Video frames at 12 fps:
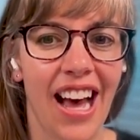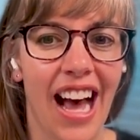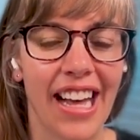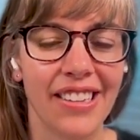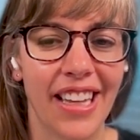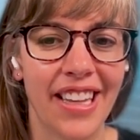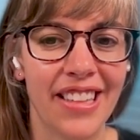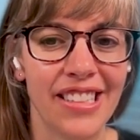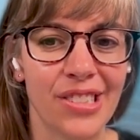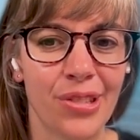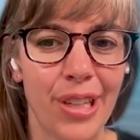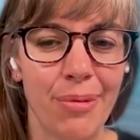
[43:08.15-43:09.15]
I like this
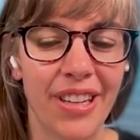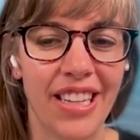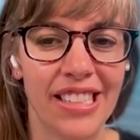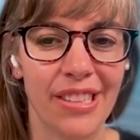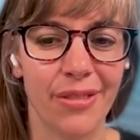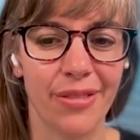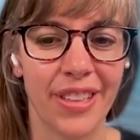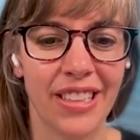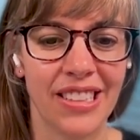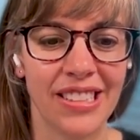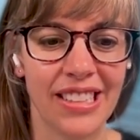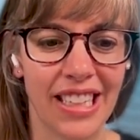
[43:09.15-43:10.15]
story because it
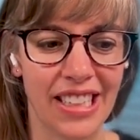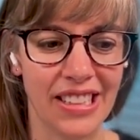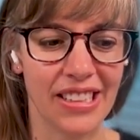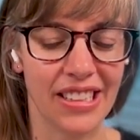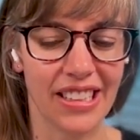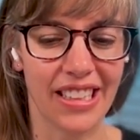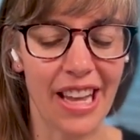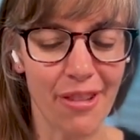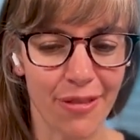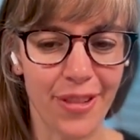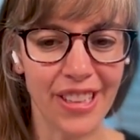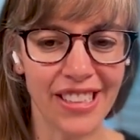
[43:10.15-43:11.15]
feels
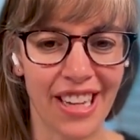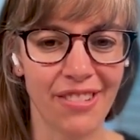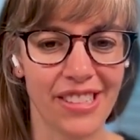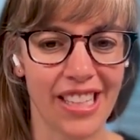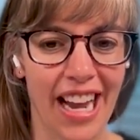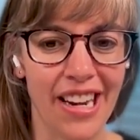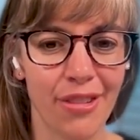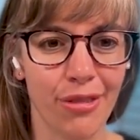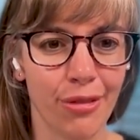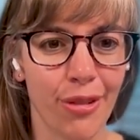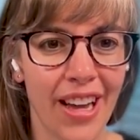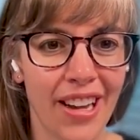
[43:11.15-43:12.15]
outside of
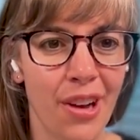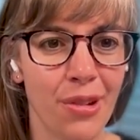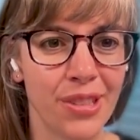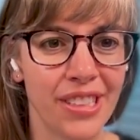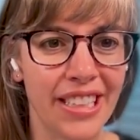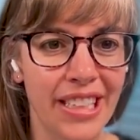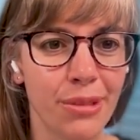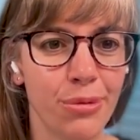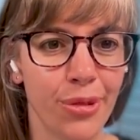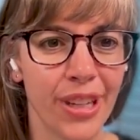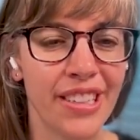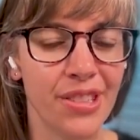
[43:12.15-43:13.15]
what OT would